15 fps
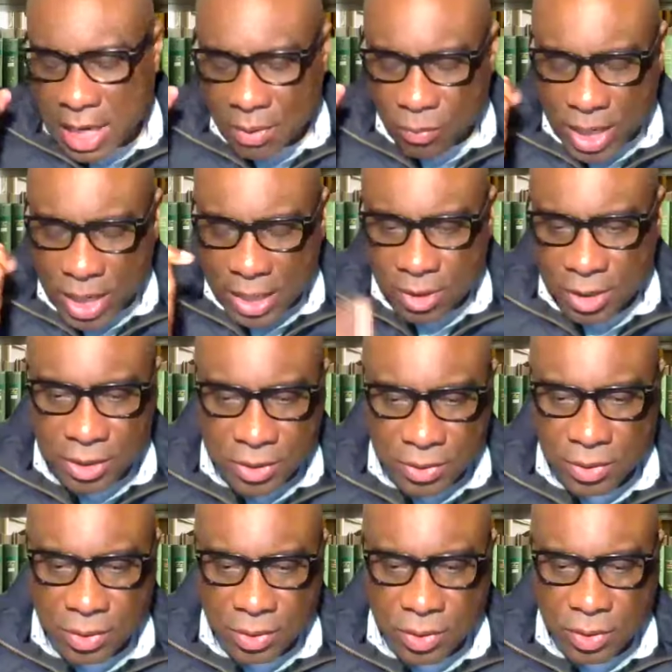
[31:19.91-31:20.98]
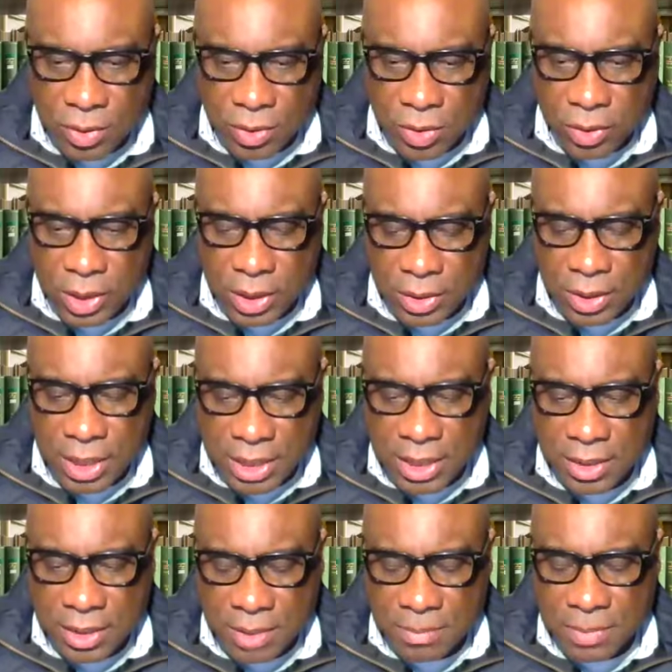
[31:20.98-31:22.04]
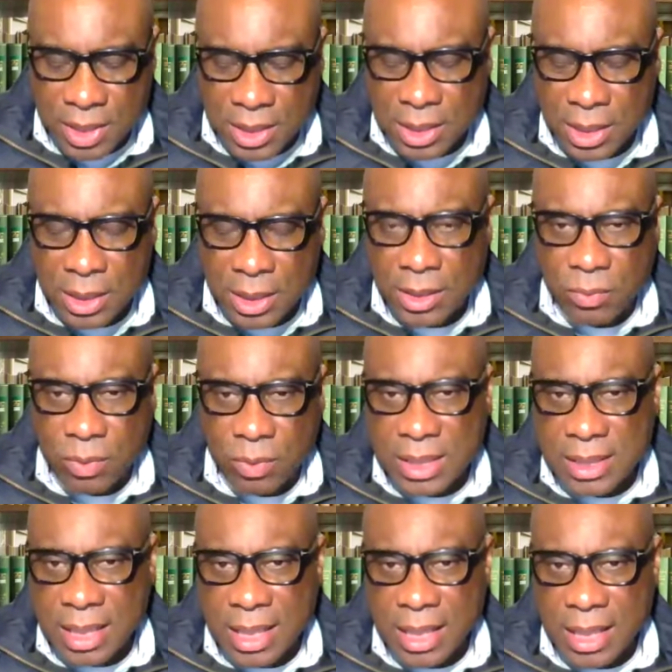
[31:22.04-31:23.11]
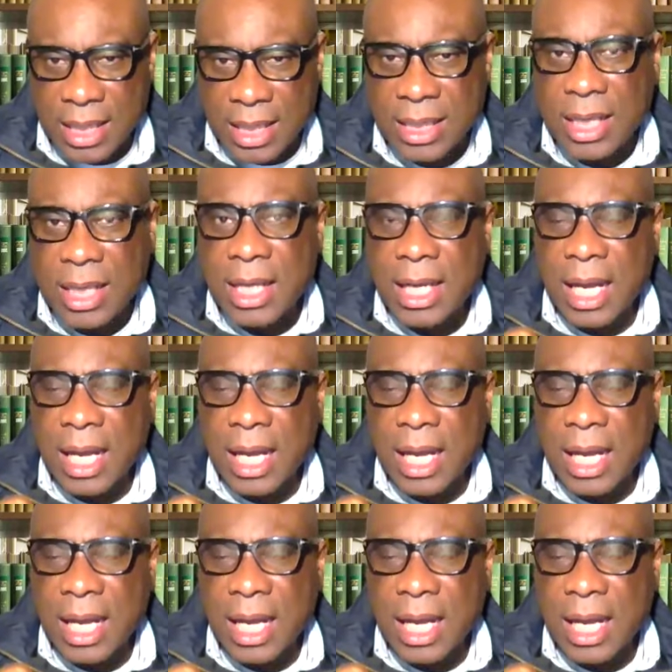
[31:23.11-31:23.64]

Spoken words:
and we're going to go into this in some detail in the weeks ahead.